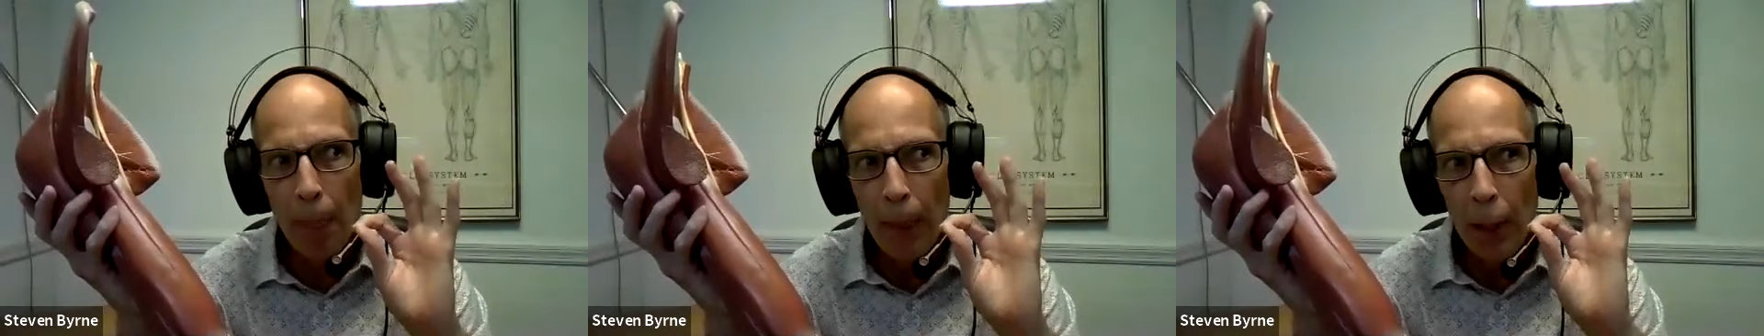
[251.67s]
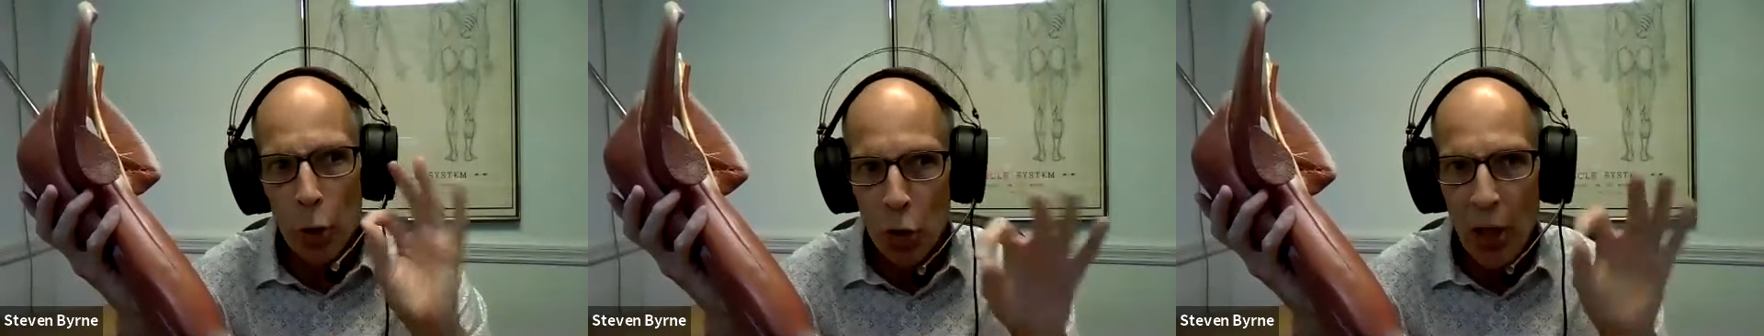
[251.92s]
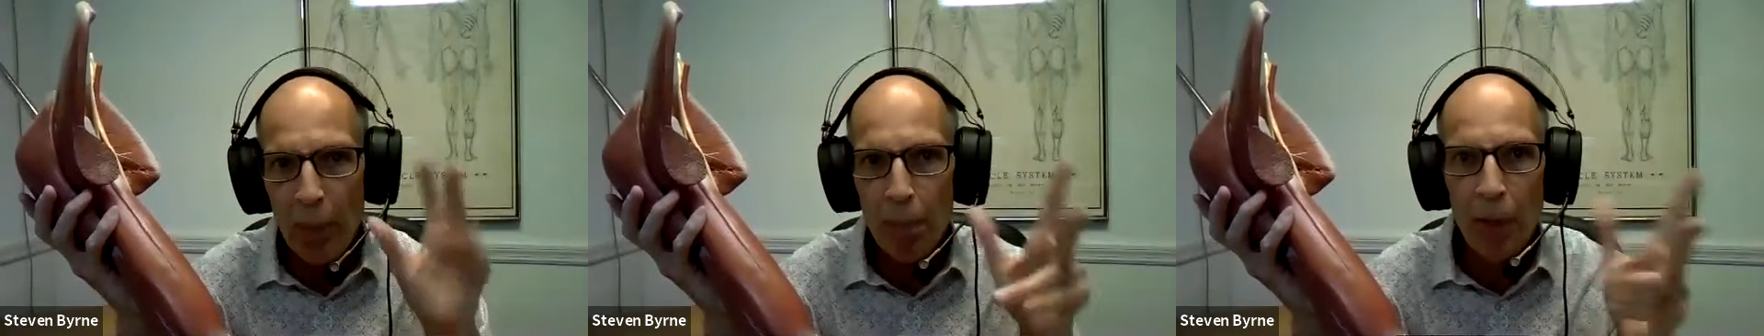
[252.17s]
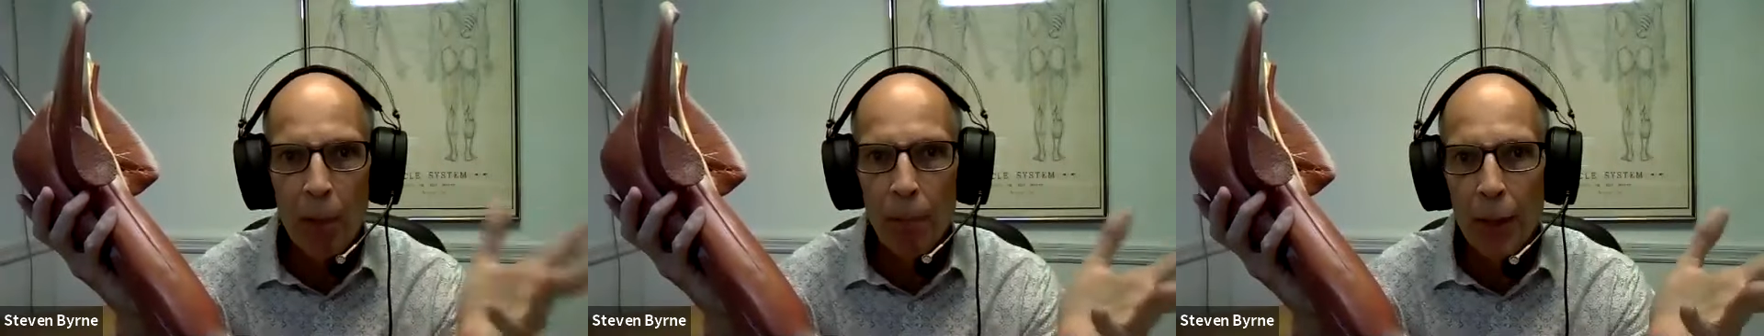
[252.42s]
the shape
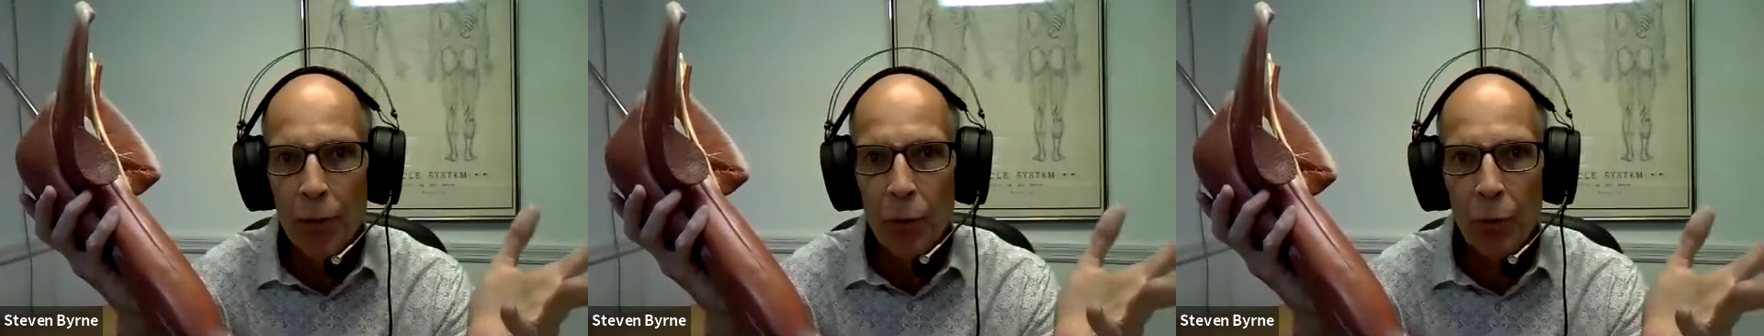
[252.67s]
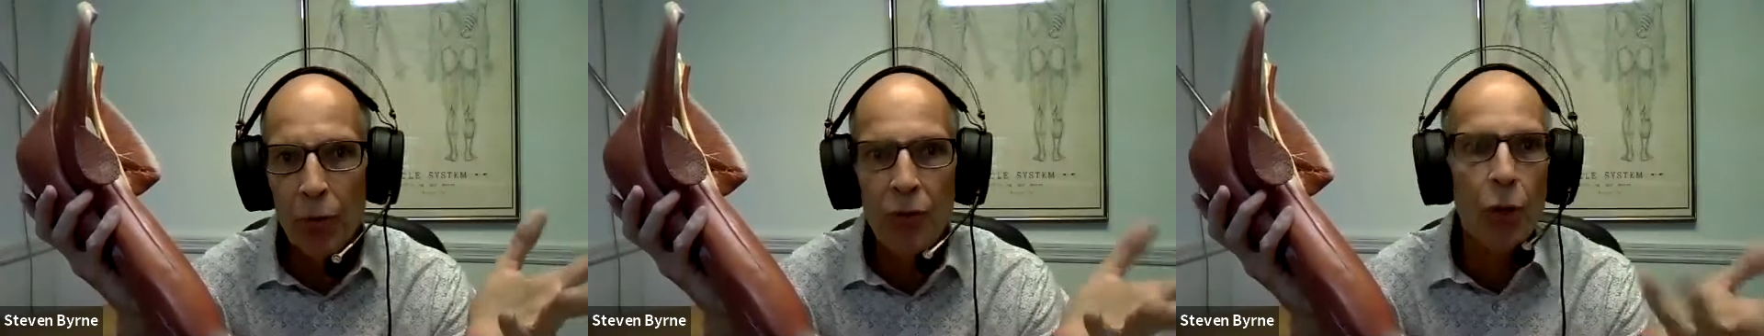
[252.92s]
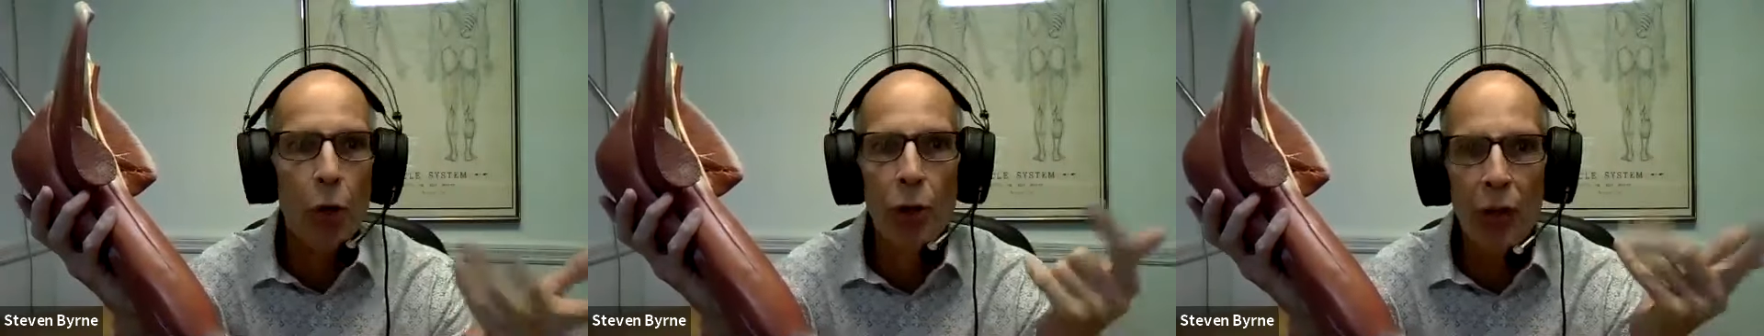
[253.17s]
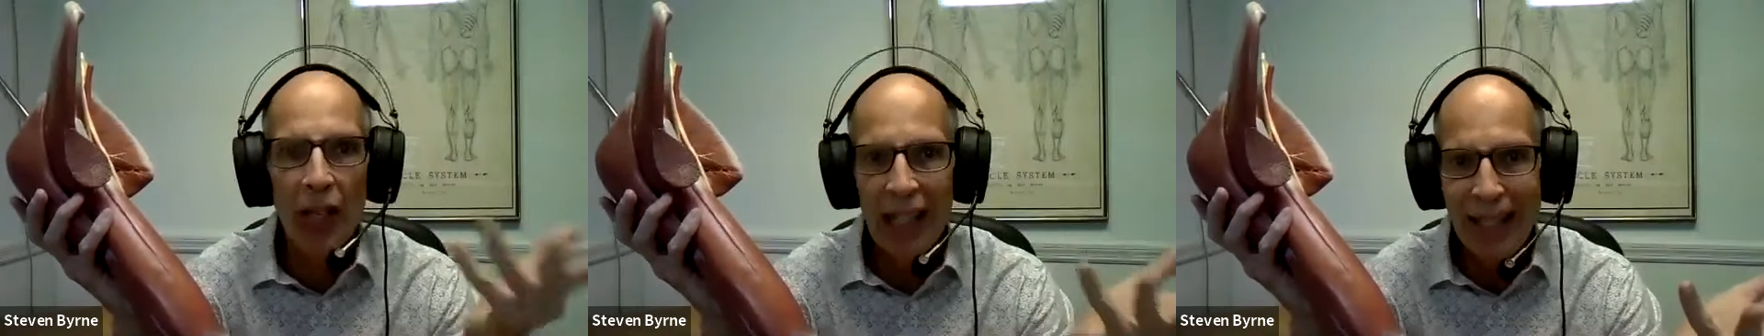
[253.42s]
of the muscle so
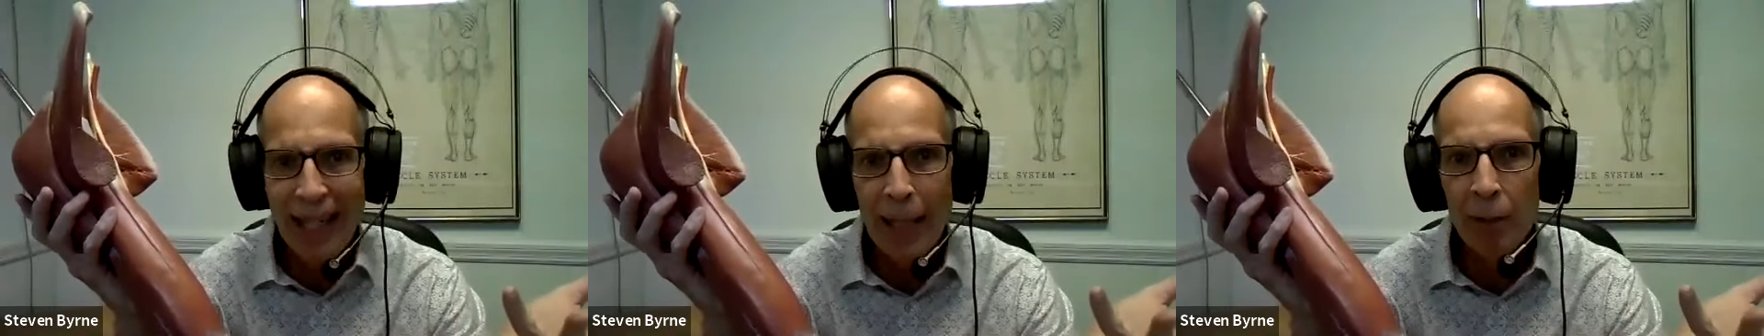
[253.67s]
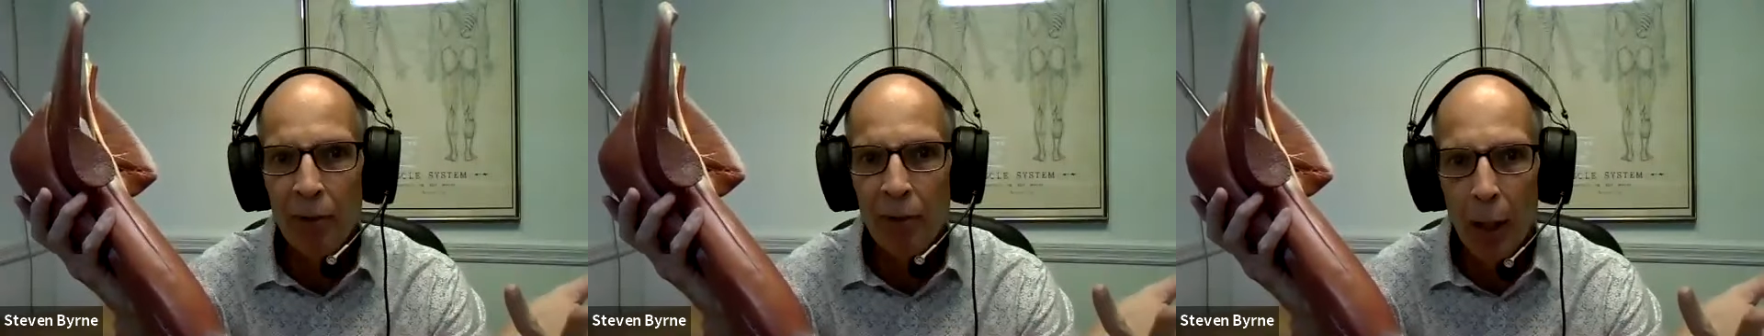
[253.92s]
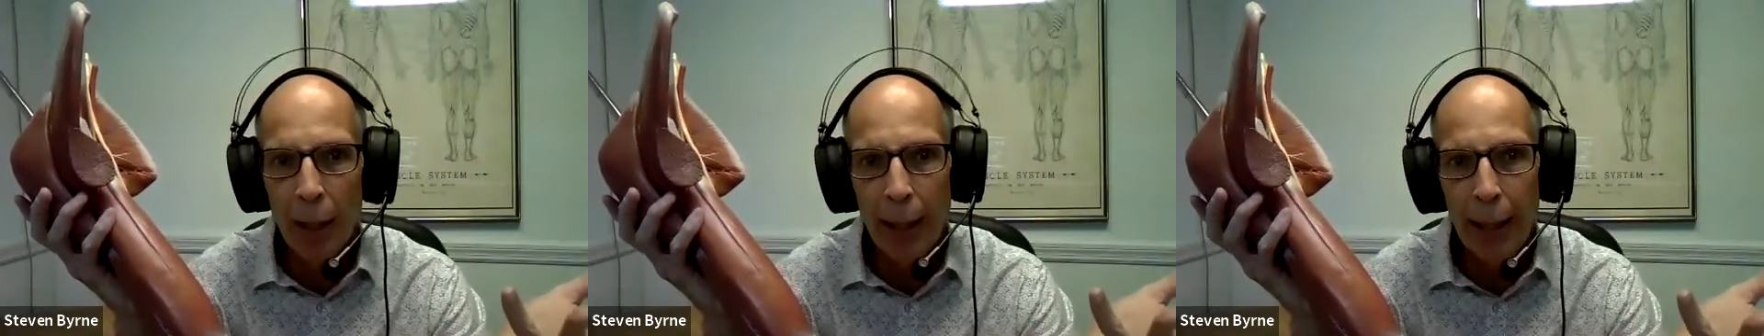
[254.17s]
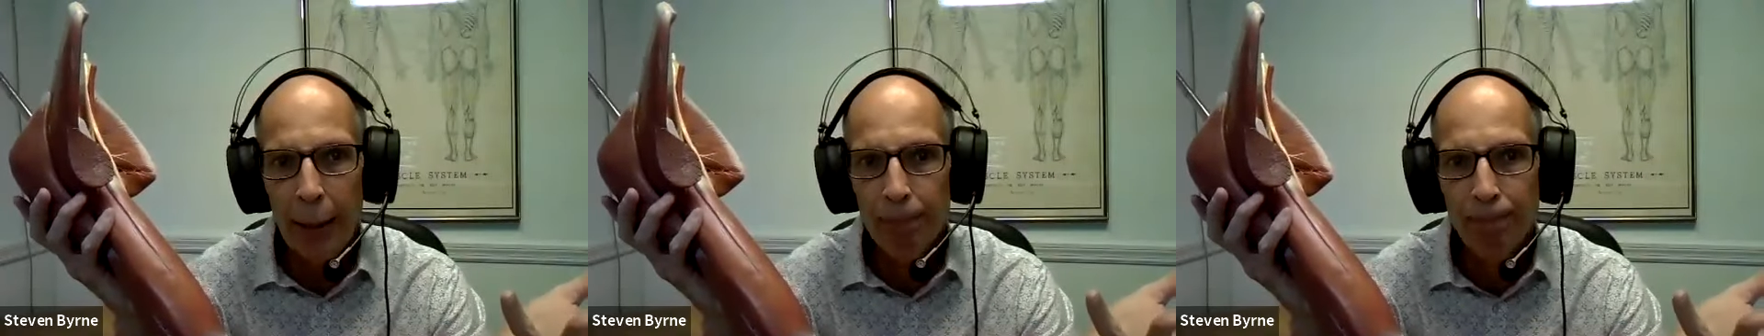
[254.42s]
you can identify
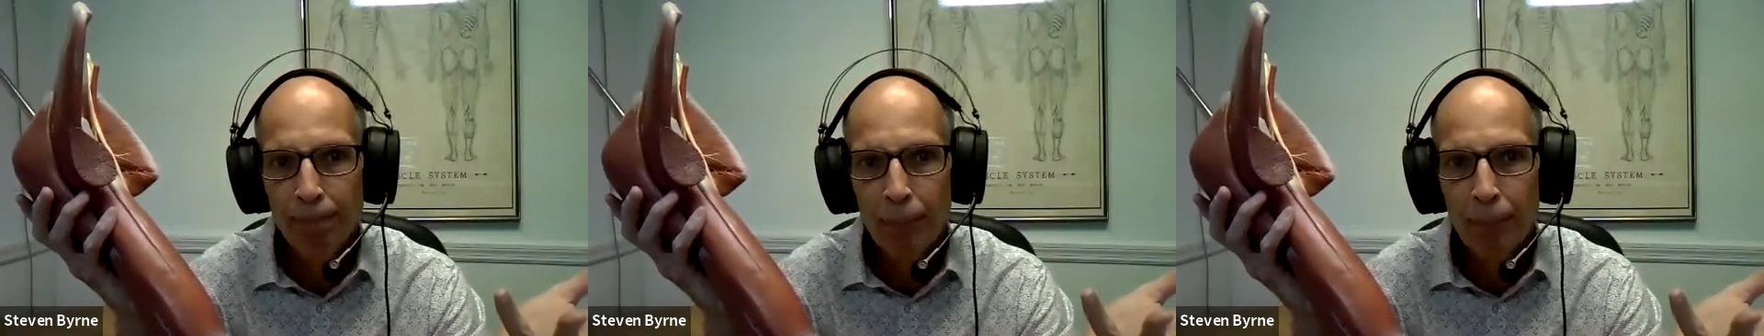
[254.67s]
it.